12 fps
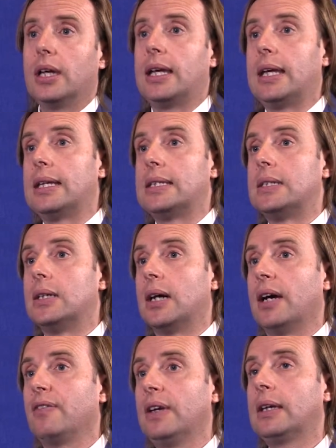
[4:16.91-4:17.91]
And
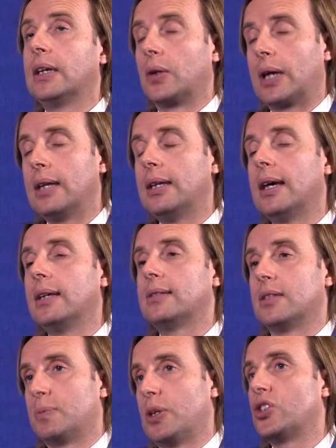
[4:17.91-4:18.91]
I think,
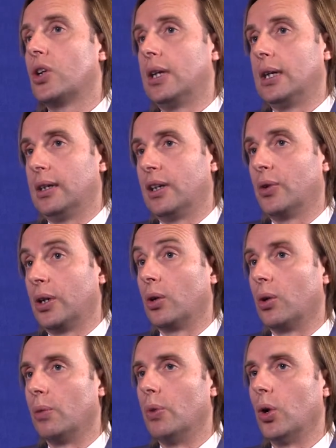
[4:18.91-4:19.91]
candidates, especially, in a
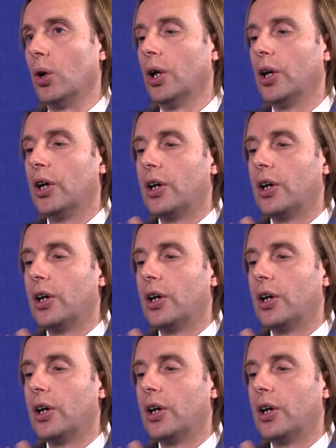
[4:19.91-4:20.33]
global